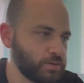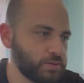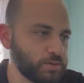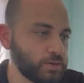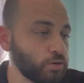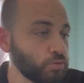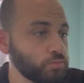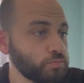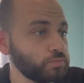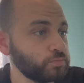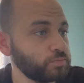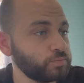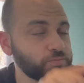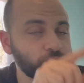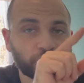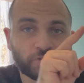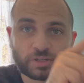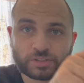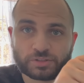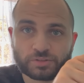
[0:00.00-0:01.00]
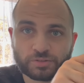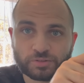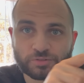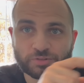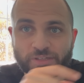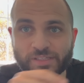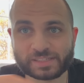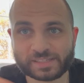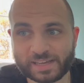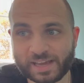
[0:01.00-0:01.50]
oh, forgot to do the
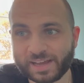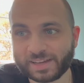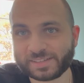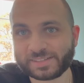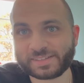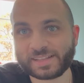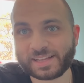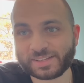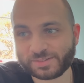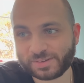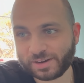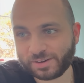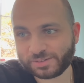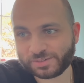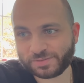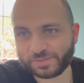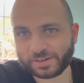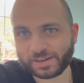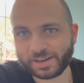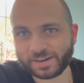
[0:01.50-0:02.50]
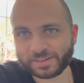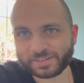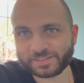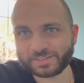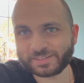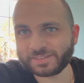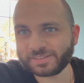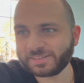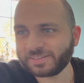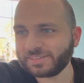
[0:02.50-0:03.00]
green sacks. That's what I was forgetting.
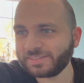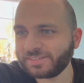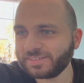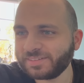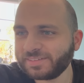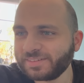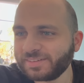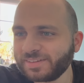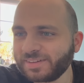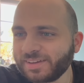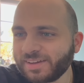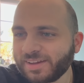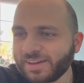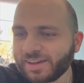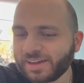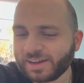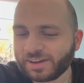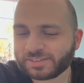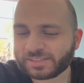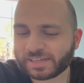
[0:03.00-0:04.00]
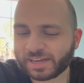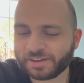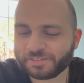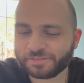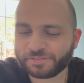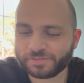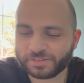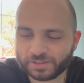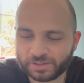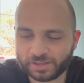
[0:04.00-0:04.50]
I was like, I
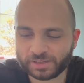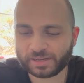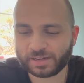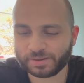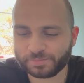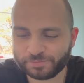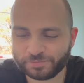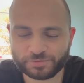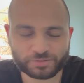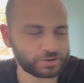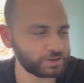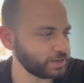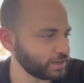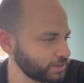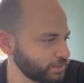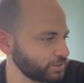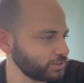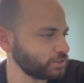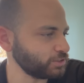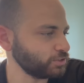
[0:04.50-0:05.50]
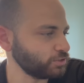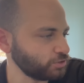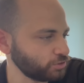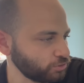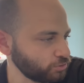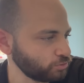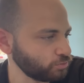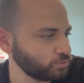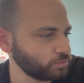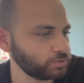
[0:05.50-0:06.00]
feel like I'm forgetting to
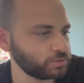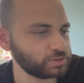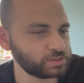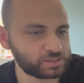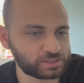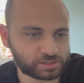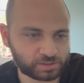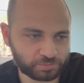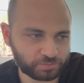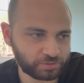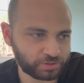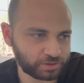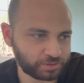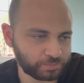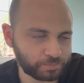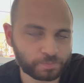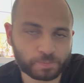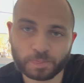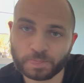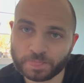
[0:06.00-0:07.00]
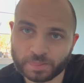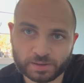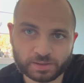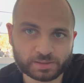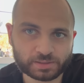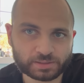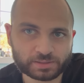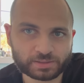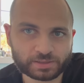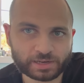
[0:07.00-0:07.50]
do something.
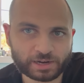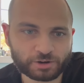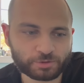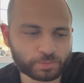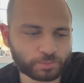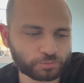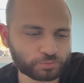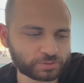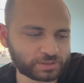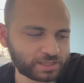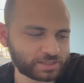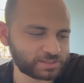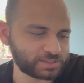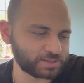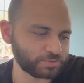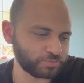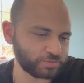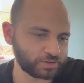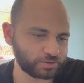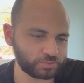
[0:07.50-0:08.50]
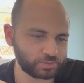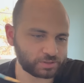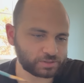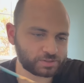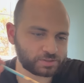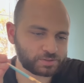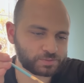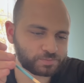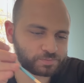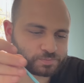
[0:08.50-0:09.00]
And I remember what that something was.